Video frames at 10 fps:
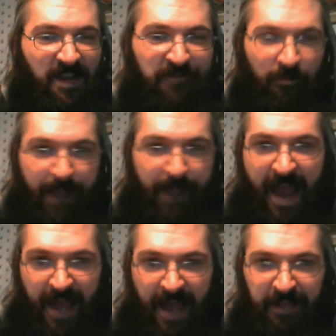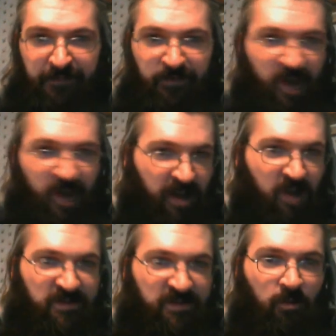of your Mac if you're not
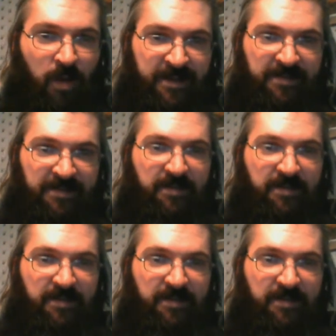also running